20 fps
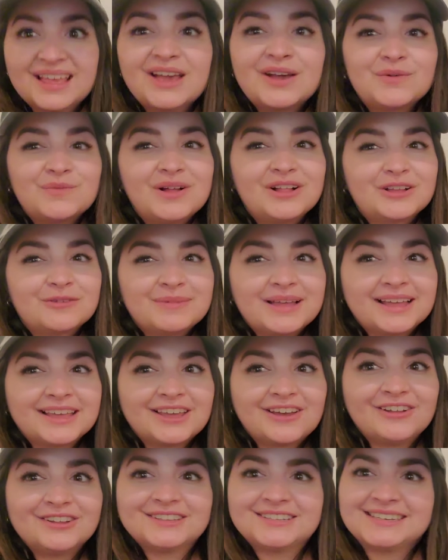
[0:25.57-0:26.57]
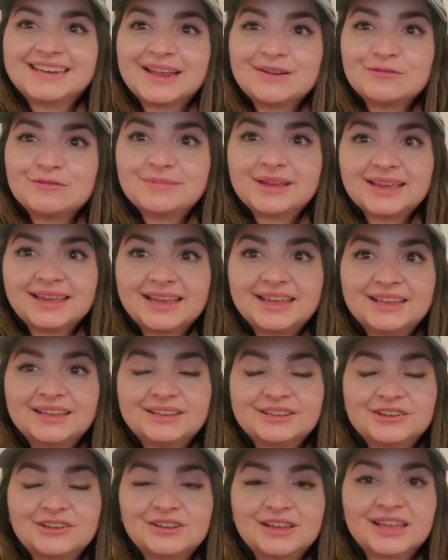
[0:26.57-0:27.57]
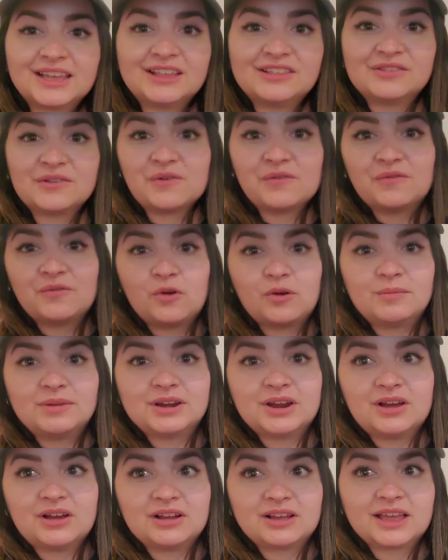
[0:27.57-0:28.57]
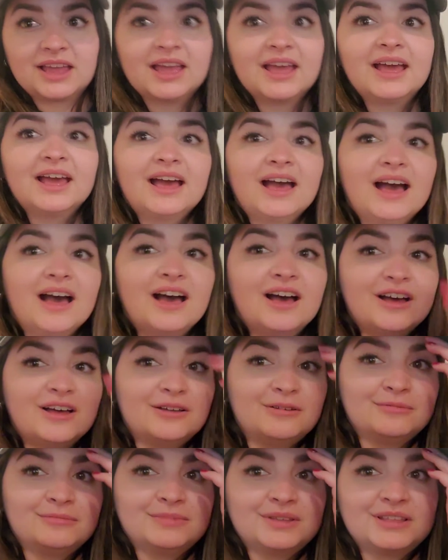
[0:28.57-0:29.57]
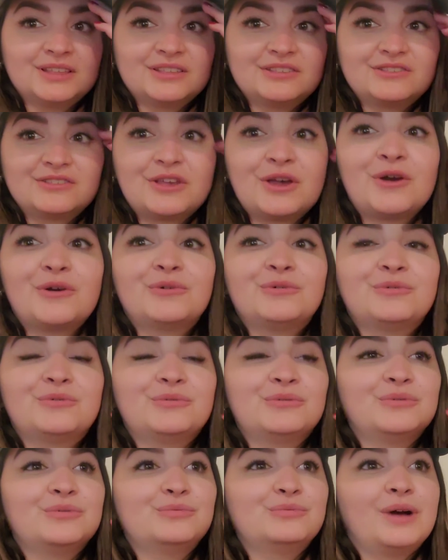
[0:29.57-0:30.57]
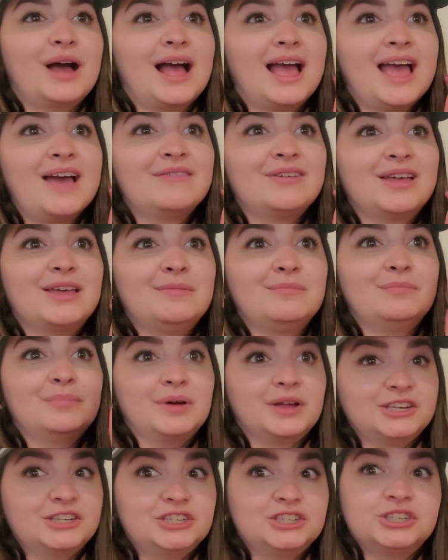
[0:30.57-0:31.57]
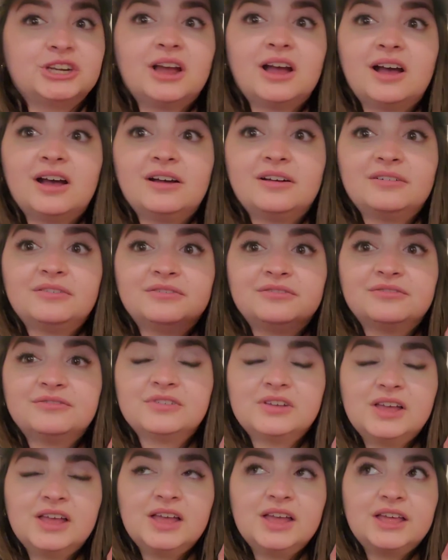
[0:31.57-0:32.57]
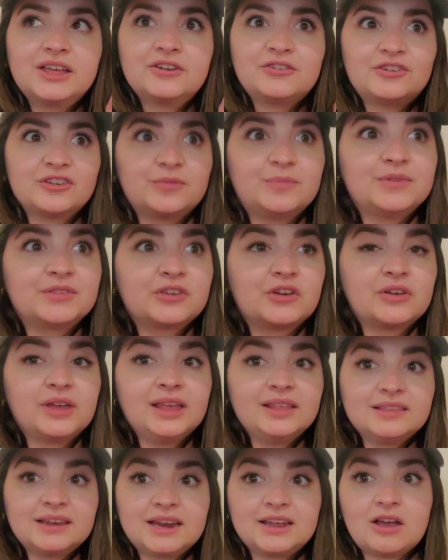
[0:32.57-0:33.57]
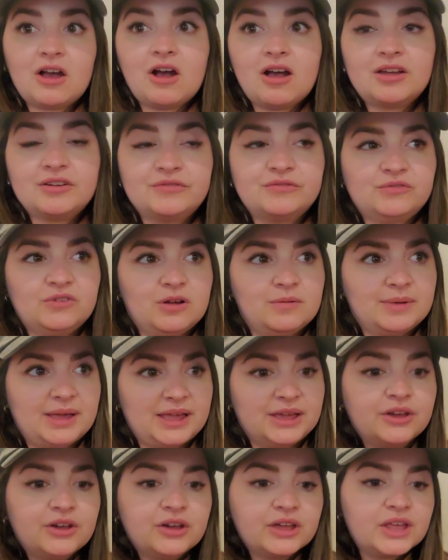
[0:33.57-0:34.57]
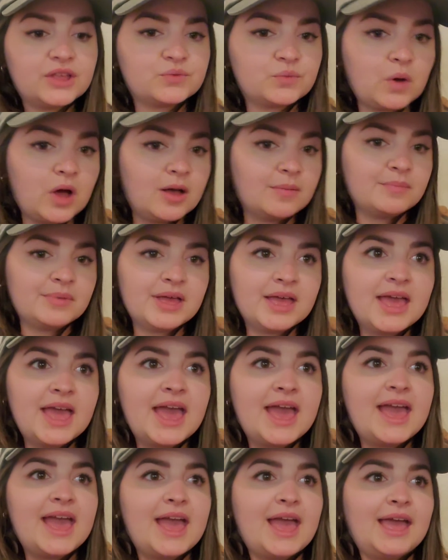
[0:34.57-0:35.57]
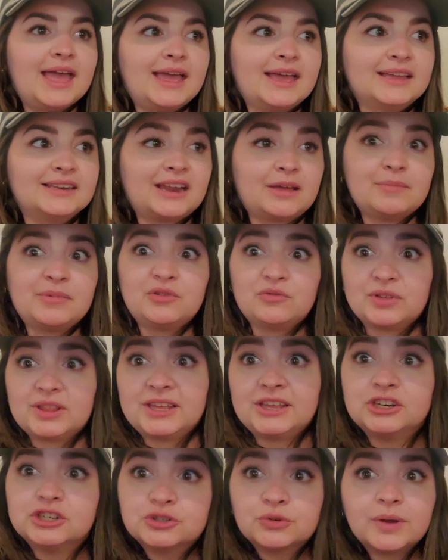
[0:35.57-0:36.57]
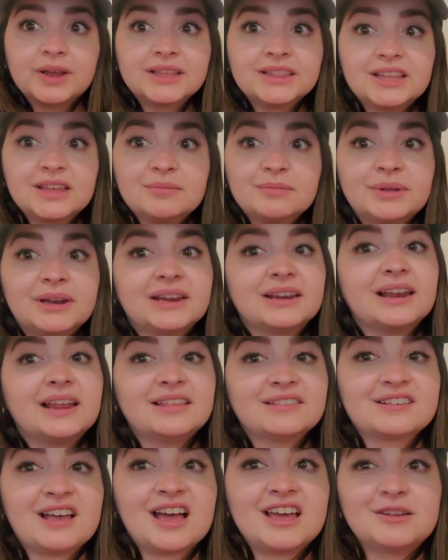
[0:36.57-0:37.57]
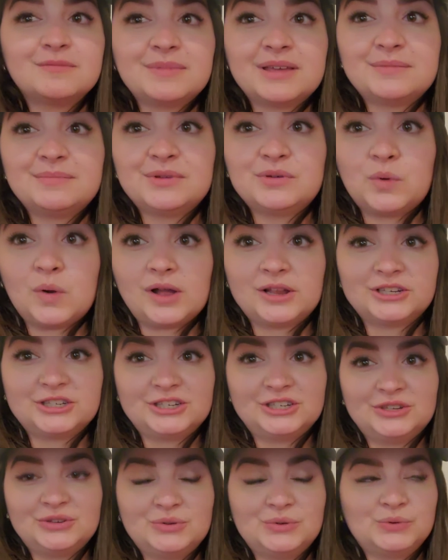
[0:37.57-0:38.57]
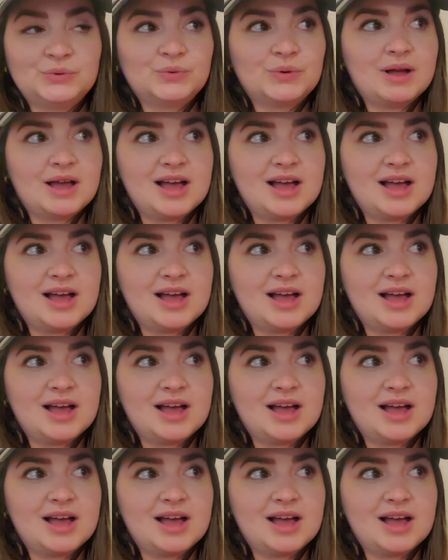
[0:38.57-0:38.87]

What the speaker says: Welcome back, y'all. Today we're making cookies for my dog. So I have a bunch of Christmas cookies that I got from a cookie swap, and I've been really enjoying them, but it has kind of made me want to